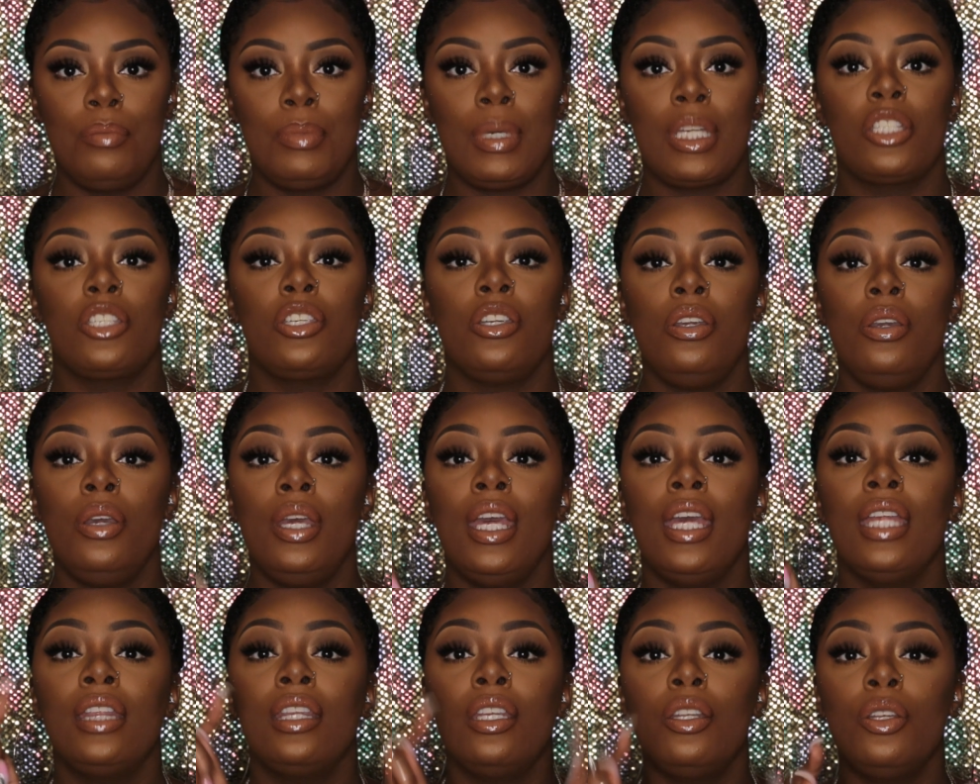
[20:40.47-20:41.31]
Make sure you
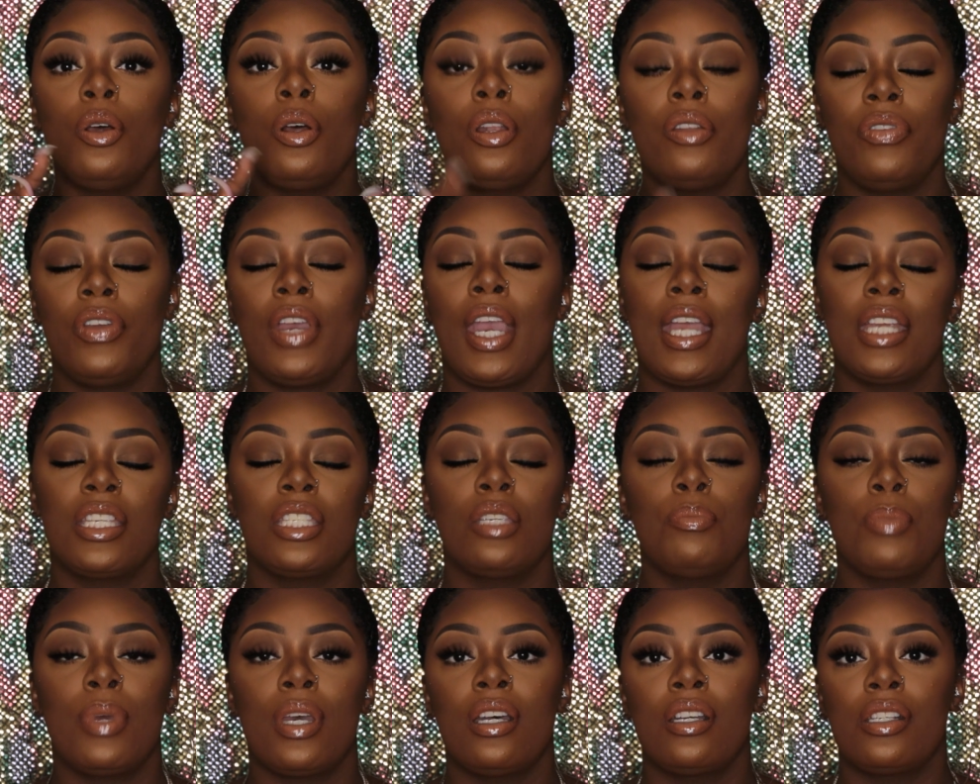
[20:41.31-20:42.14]
hit the
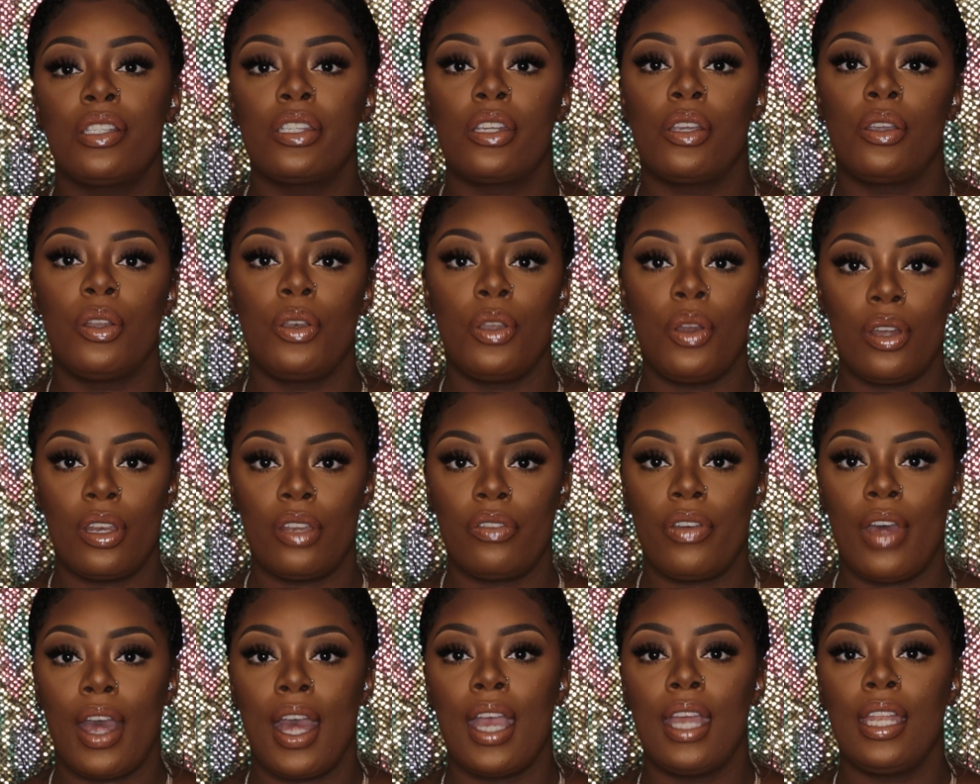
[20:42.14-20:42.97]
notification bell so you're
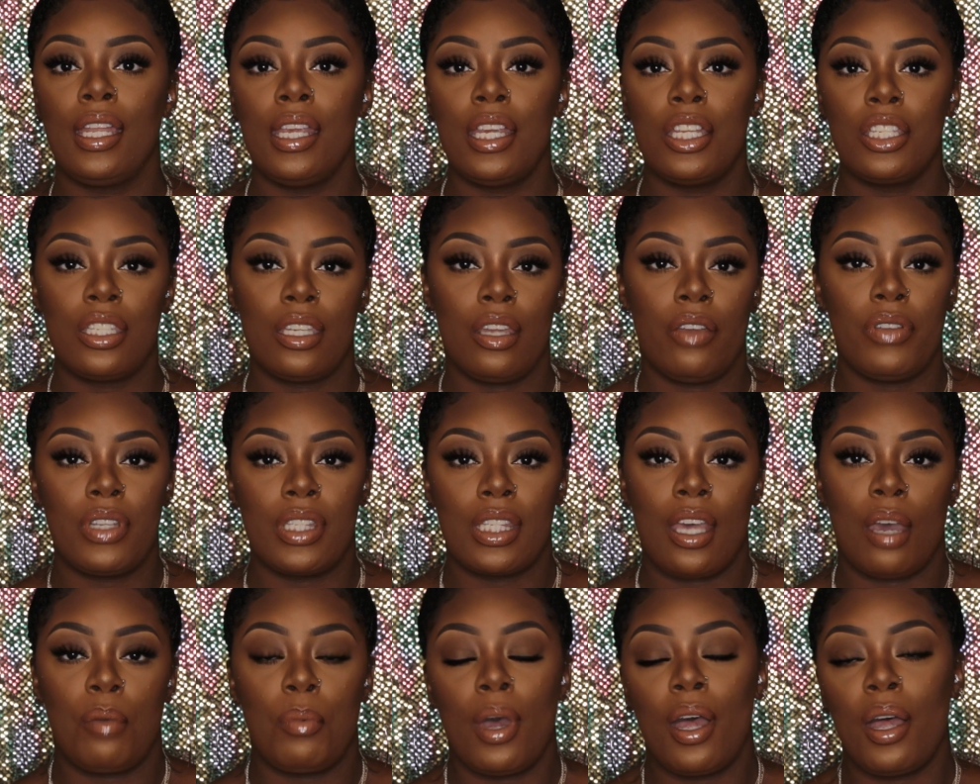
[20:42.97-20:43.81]
notified each and every
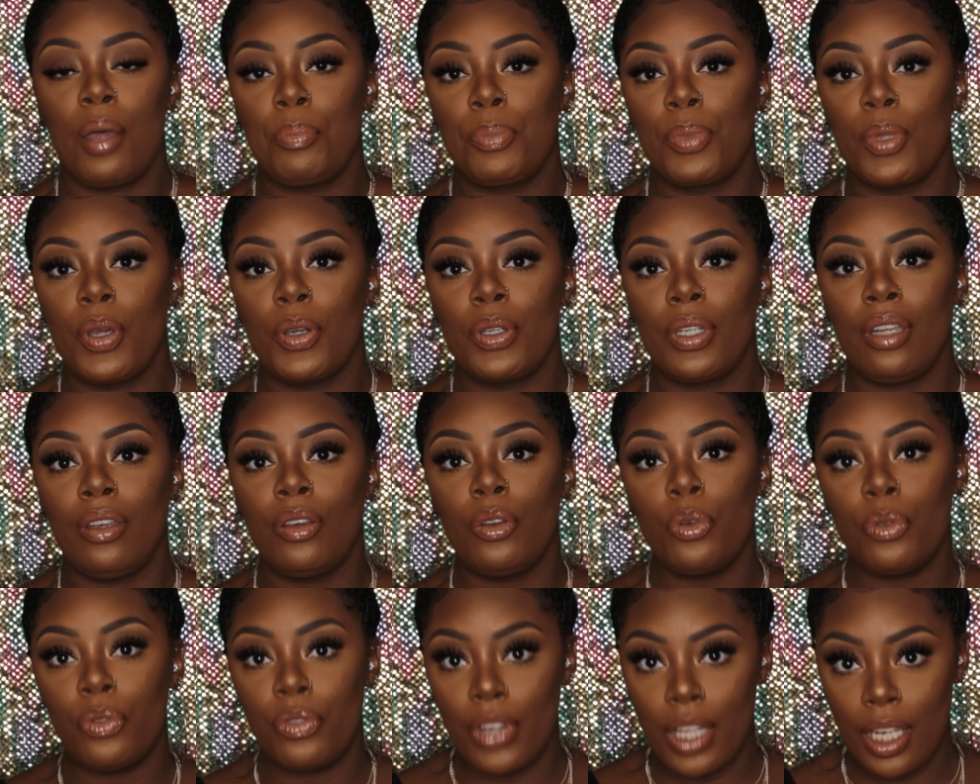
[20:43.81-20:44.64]
time I upload a
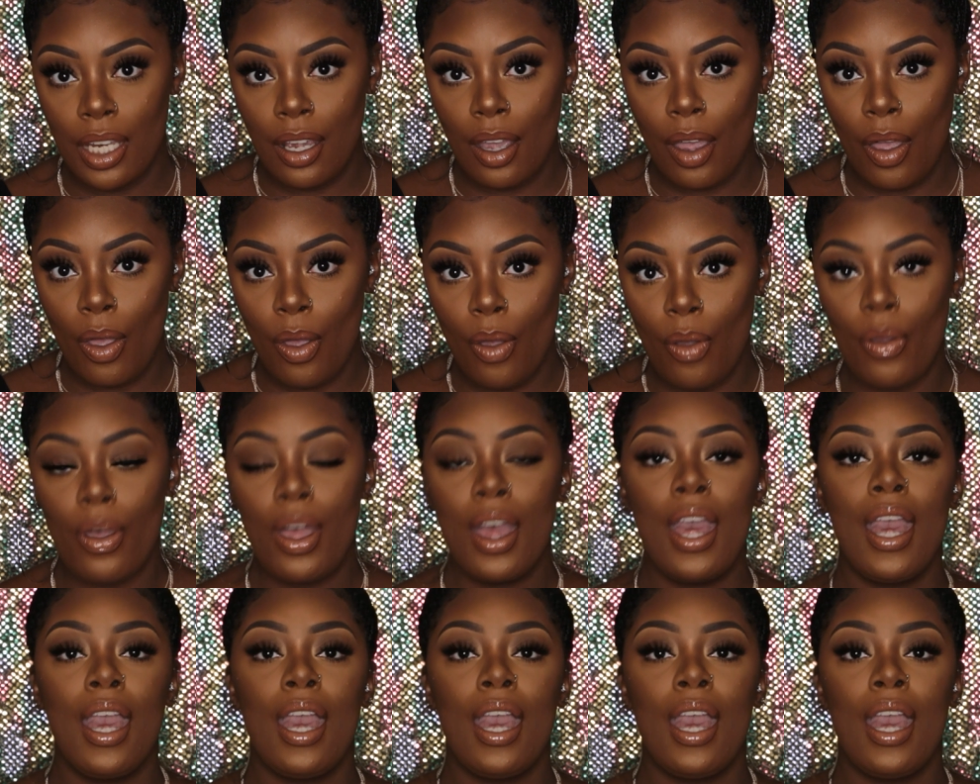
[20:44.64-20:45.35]
new video.